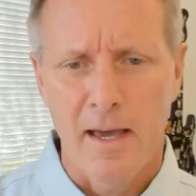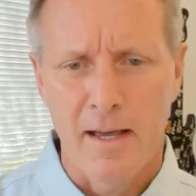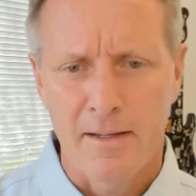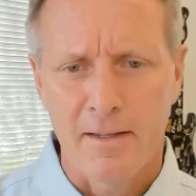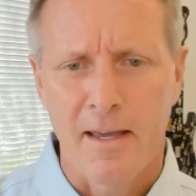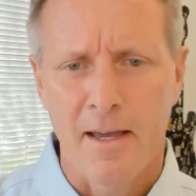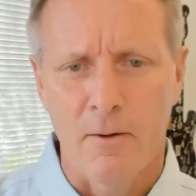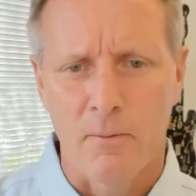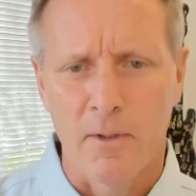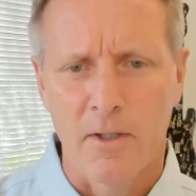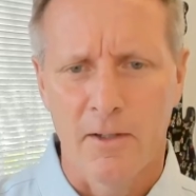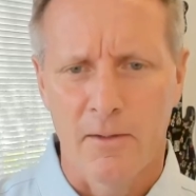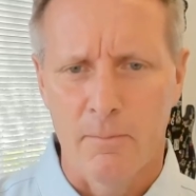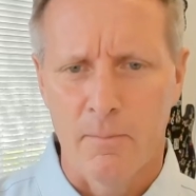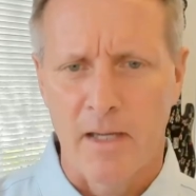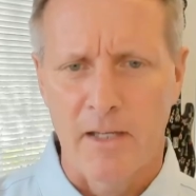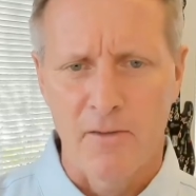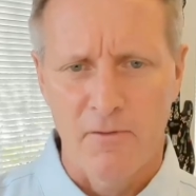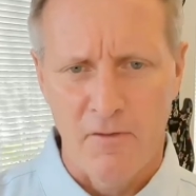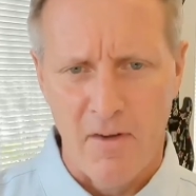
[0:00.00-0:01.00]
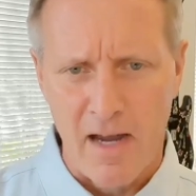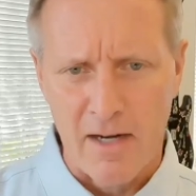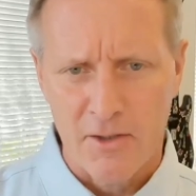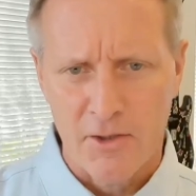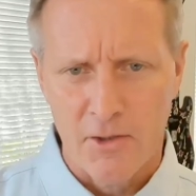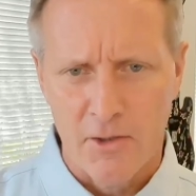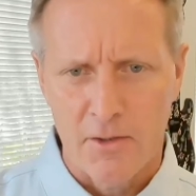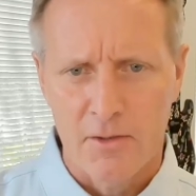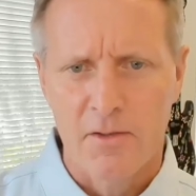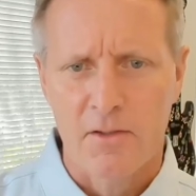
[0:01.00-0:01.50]
Yeah, yeah, really
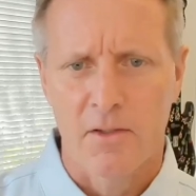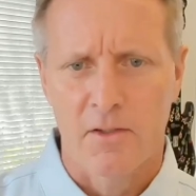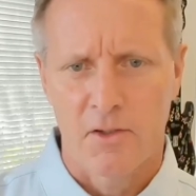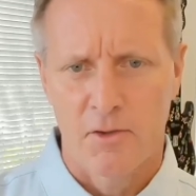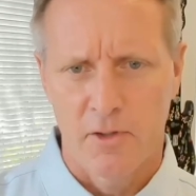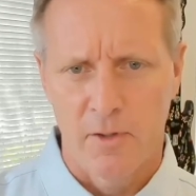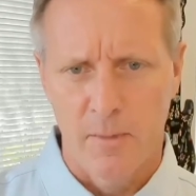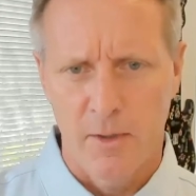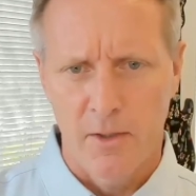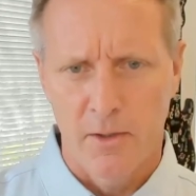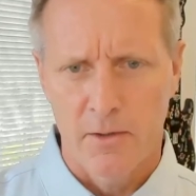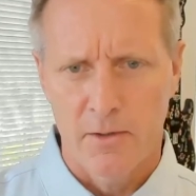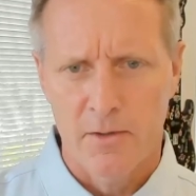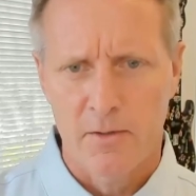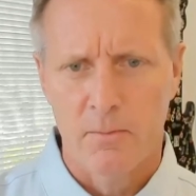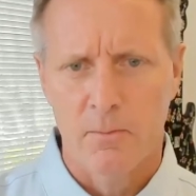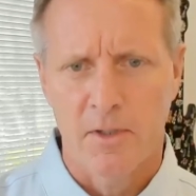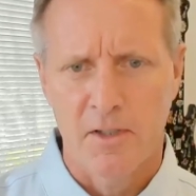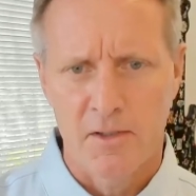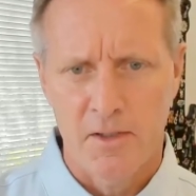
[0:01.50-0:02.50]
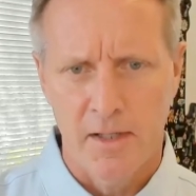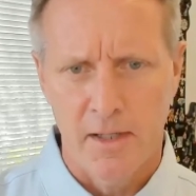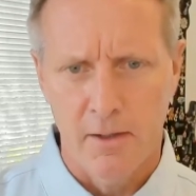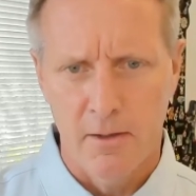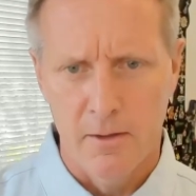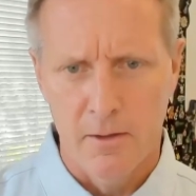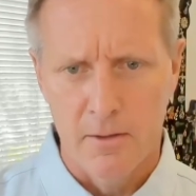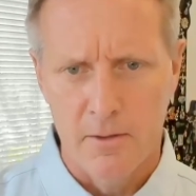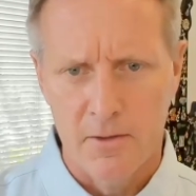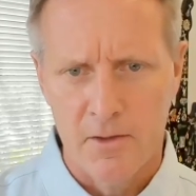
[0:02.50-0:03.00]
manufacturers, distributors,
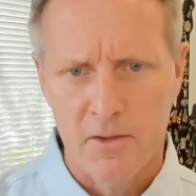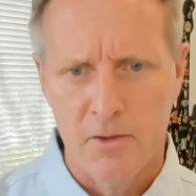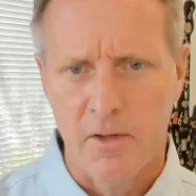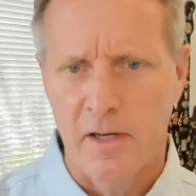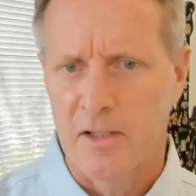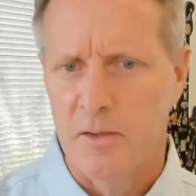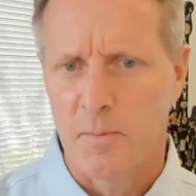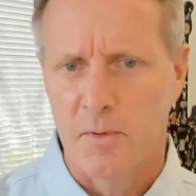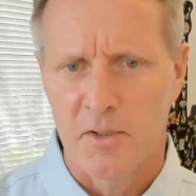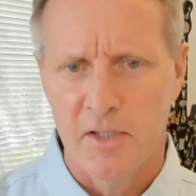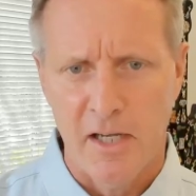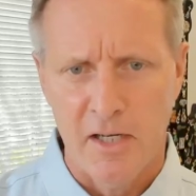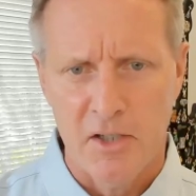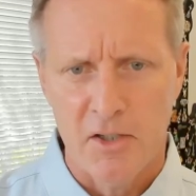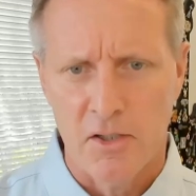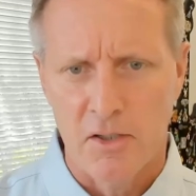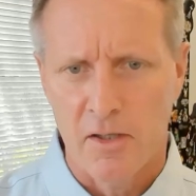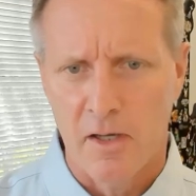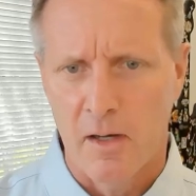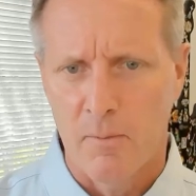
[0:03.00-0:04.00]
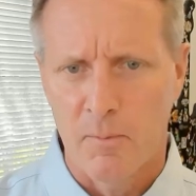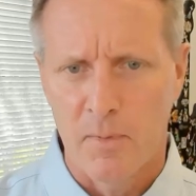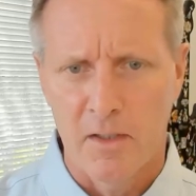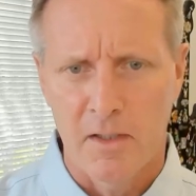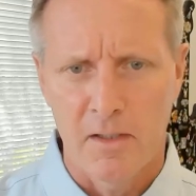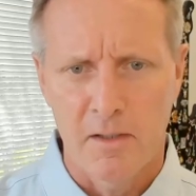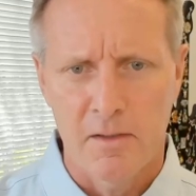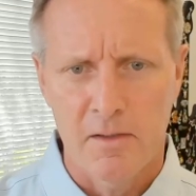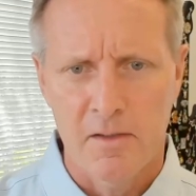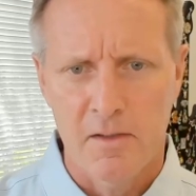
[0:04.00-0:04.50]
retailers, transportation
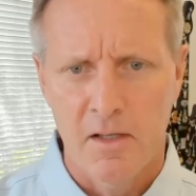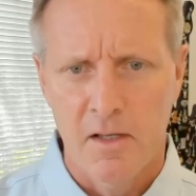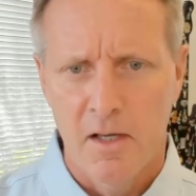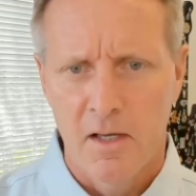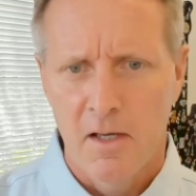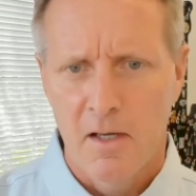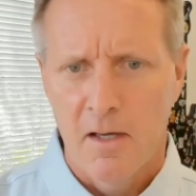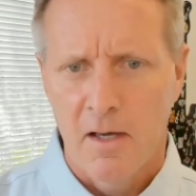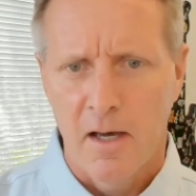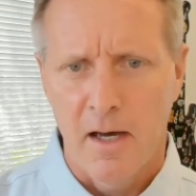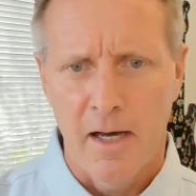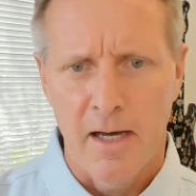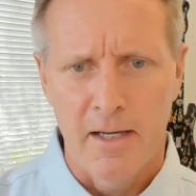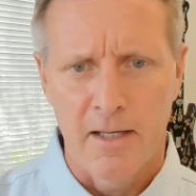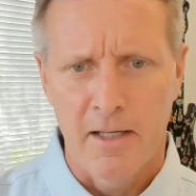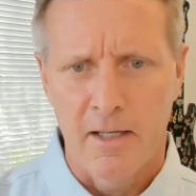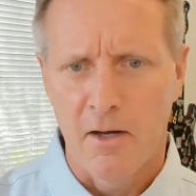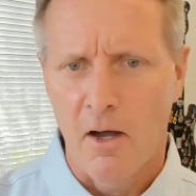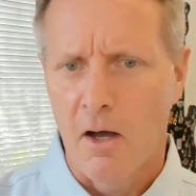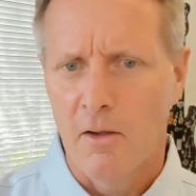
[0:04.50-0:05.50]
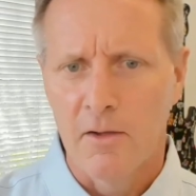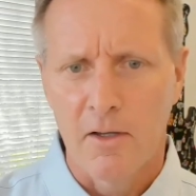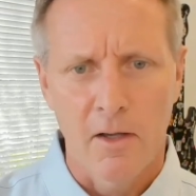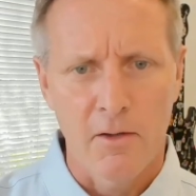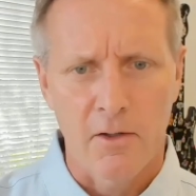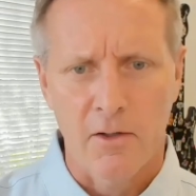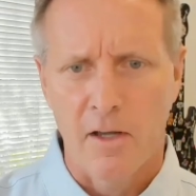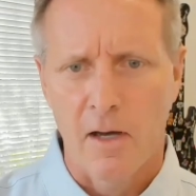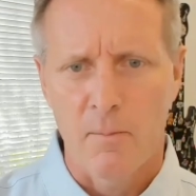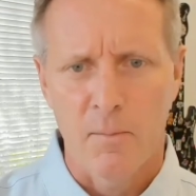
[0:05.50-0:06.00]
companies, uh, and all the
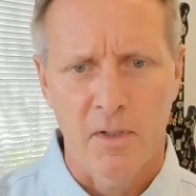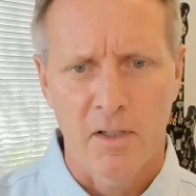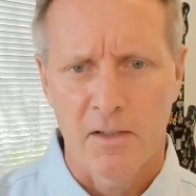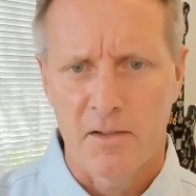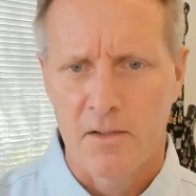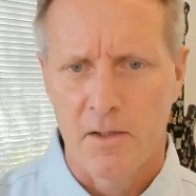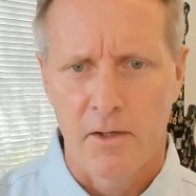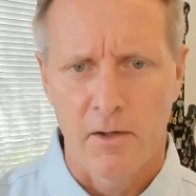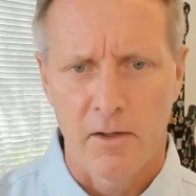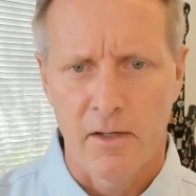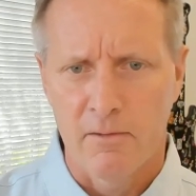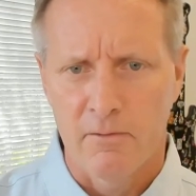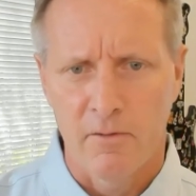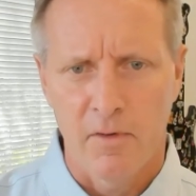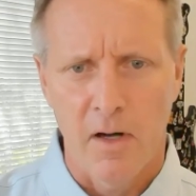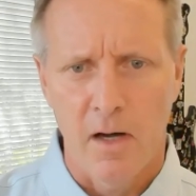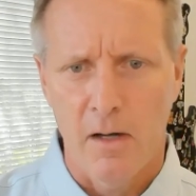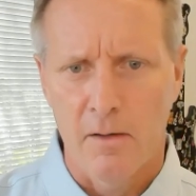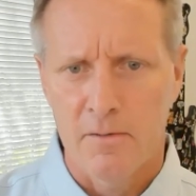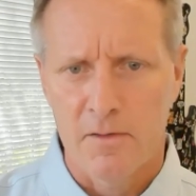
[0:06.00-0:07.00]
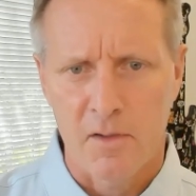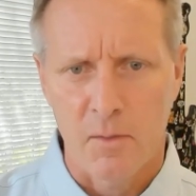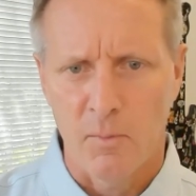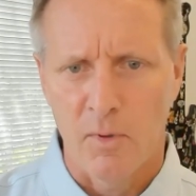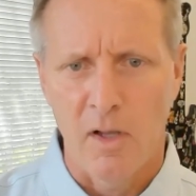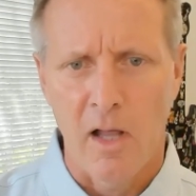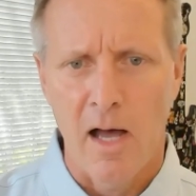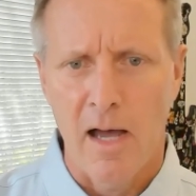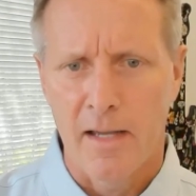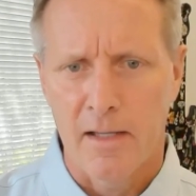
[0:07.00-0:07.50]
other companies that are involved
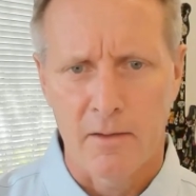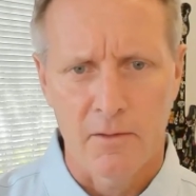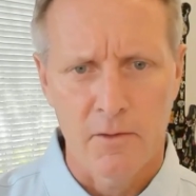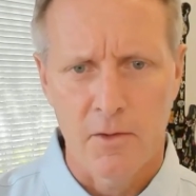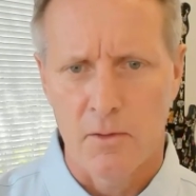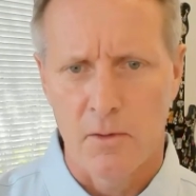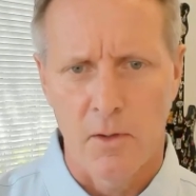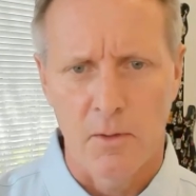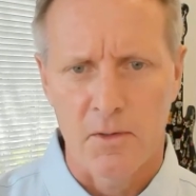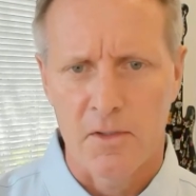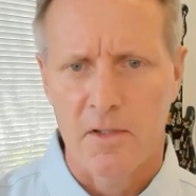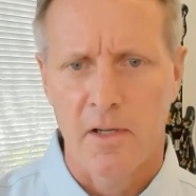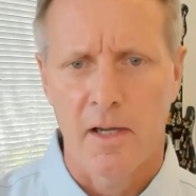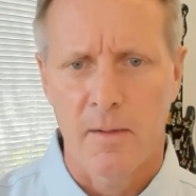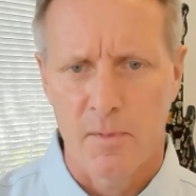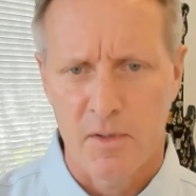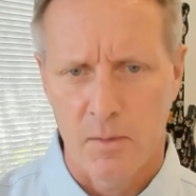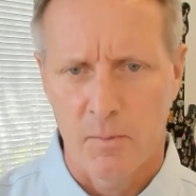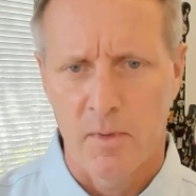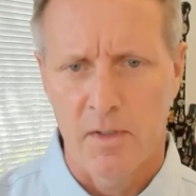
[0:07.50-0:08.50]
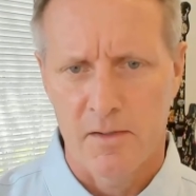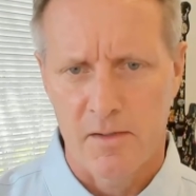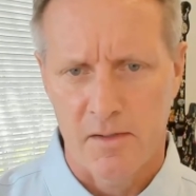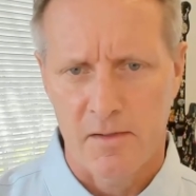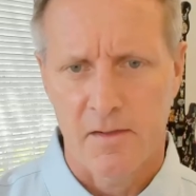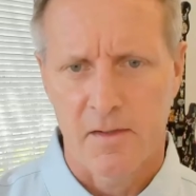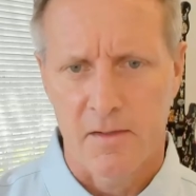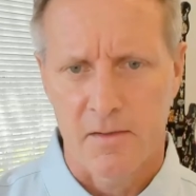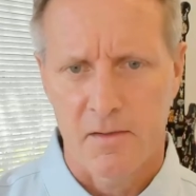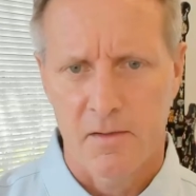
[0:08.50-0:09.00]
supplying to those types of
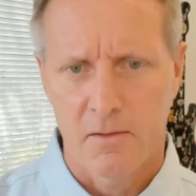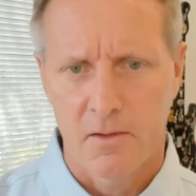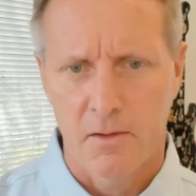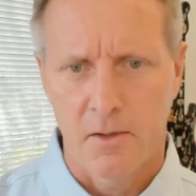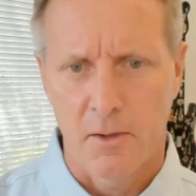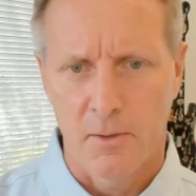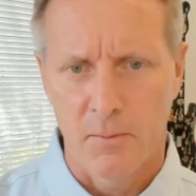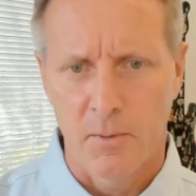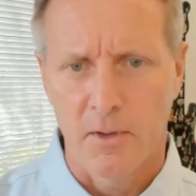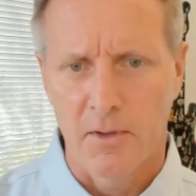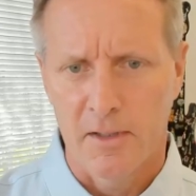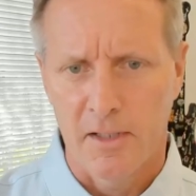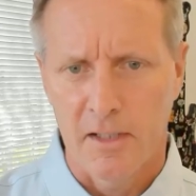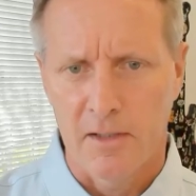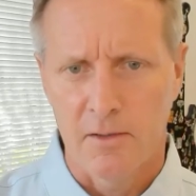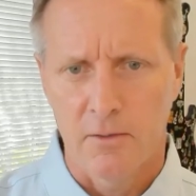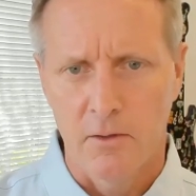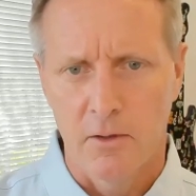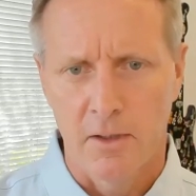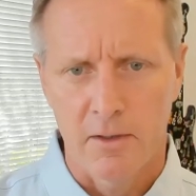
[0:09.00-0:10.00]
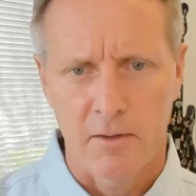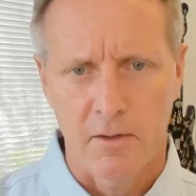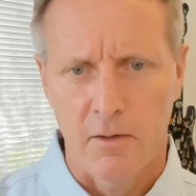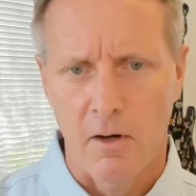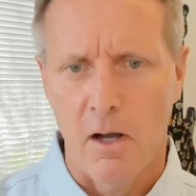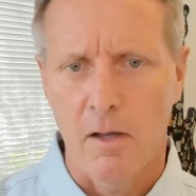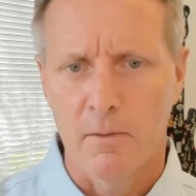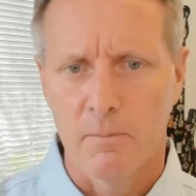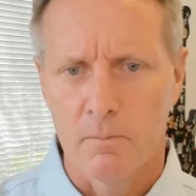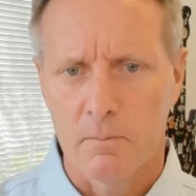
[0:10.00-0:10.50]
businesses. You know, you really need to look,
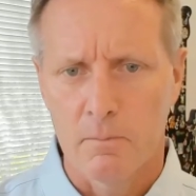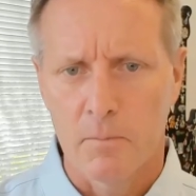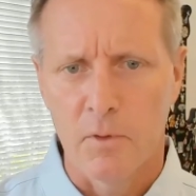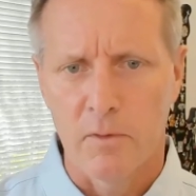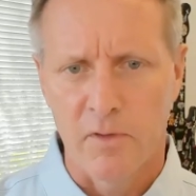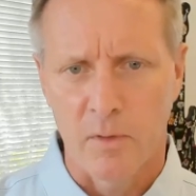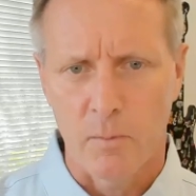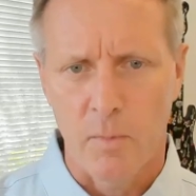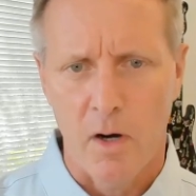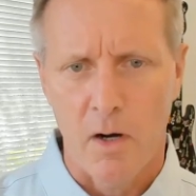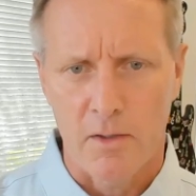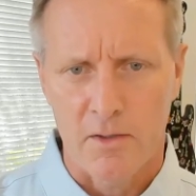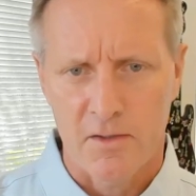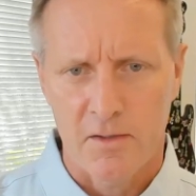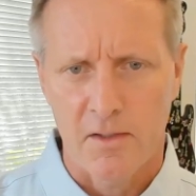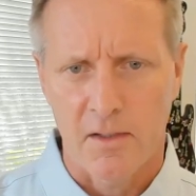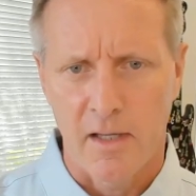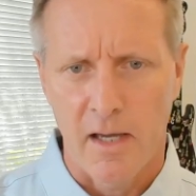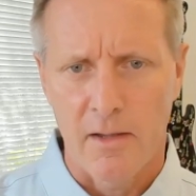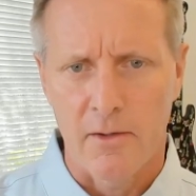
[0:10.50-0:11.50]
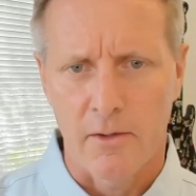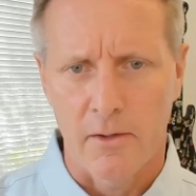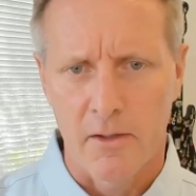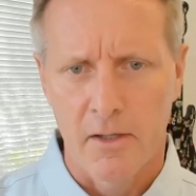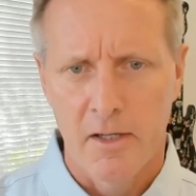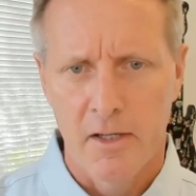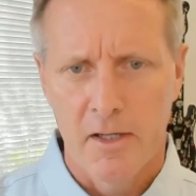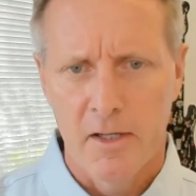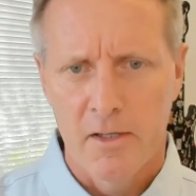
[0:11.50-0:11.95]
they're all moving parts together.